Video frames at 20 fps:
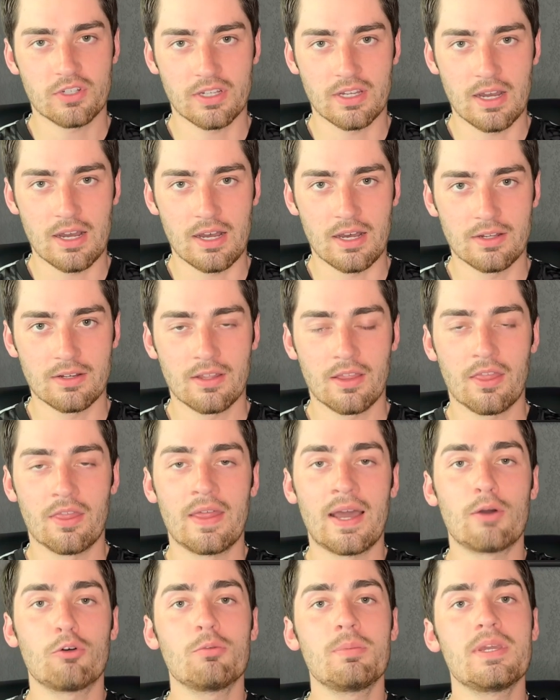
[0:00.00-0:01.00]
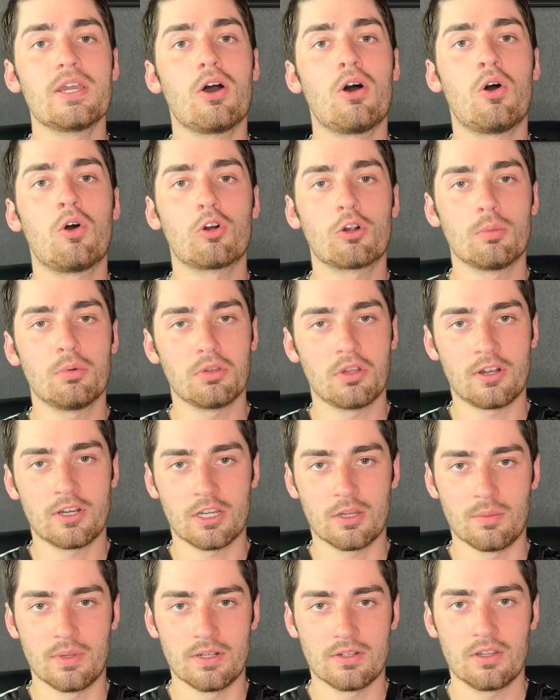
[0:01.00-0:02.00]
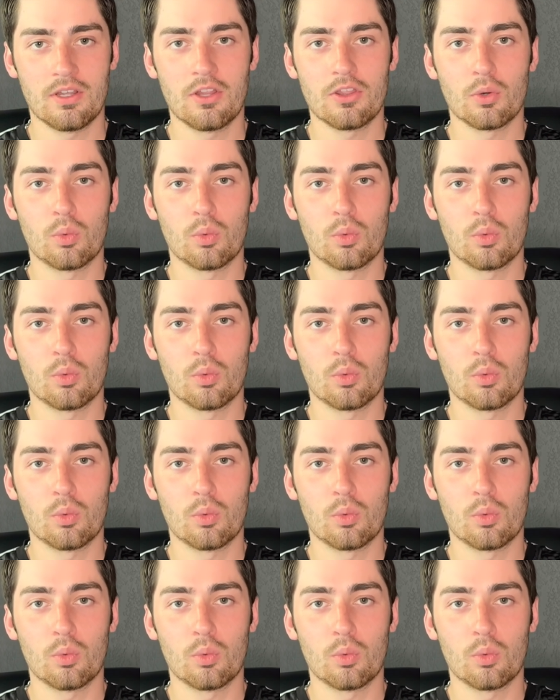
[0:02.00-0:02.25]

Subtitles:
to God. That would be a horrible argument.